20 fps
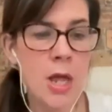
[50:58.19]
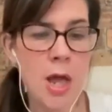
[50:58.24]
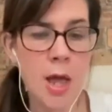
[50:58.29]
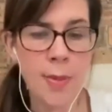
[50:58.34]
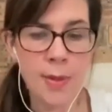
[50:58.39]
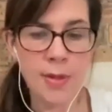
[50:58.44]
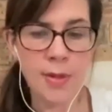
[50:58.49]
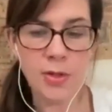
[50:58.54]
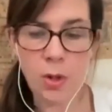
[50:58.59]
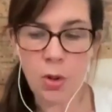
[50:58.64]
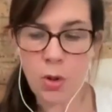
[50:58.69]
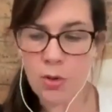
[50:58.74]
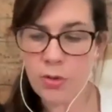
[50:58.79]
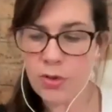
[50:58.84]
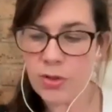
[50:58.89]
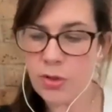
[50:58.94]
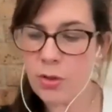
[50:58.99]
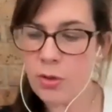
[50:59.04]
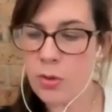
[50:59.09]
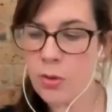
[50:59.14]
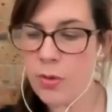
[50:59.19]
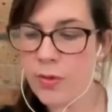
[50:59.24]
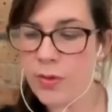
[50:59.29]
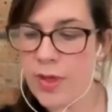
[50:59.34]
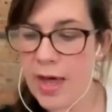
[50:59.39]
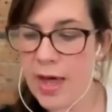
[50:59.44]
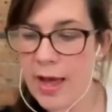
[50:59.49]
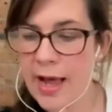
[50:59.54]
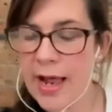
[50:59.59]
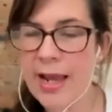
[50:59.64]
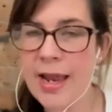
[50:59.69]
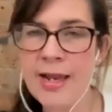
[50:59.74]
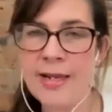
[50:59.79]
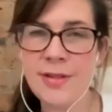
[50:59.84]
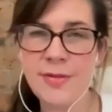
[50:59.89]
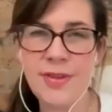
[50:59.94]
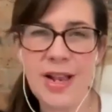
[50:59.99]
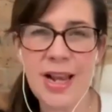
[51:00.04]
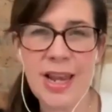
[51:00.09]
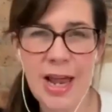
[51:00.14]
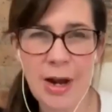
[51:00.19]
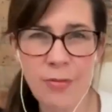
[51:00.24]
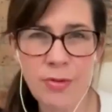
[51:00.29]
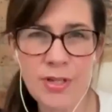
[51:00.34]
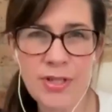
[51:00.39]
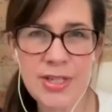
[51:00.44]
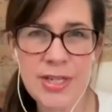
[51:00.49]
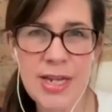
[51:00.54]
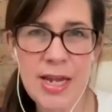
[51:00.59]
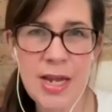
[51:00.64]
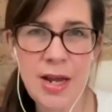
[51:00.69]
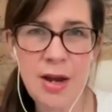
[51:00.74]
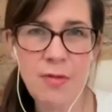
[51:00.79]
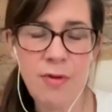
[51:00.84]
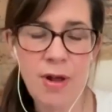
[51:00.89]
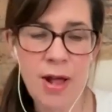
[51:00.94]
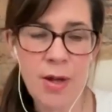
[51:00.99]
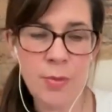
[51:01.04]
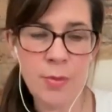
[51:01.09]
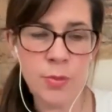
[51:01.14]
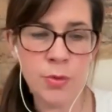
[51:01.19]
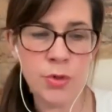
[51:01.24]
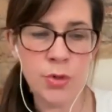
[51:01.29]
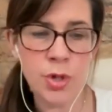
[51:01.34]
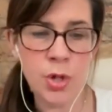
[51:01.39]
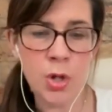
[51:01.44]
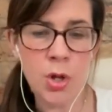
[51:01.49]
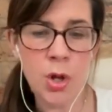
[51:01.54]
And there's also that kind of clarity around,